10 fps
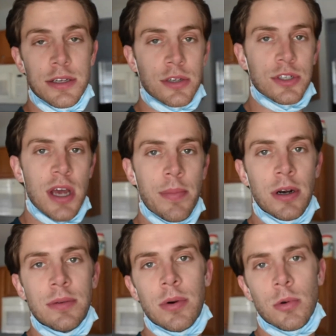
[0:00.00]
until
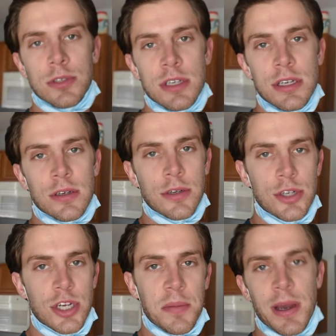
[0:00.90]
supper, but we'll see. So I'll
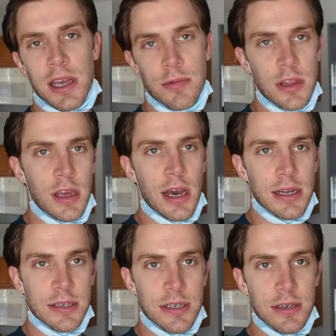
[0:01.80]
just check back in with you
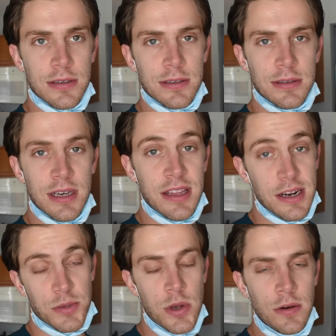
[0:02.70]
guys at the
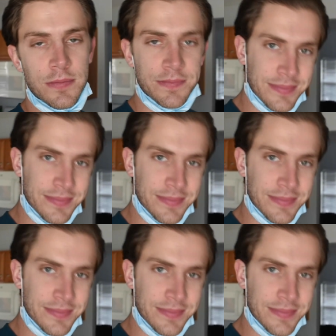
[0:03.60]
next meal.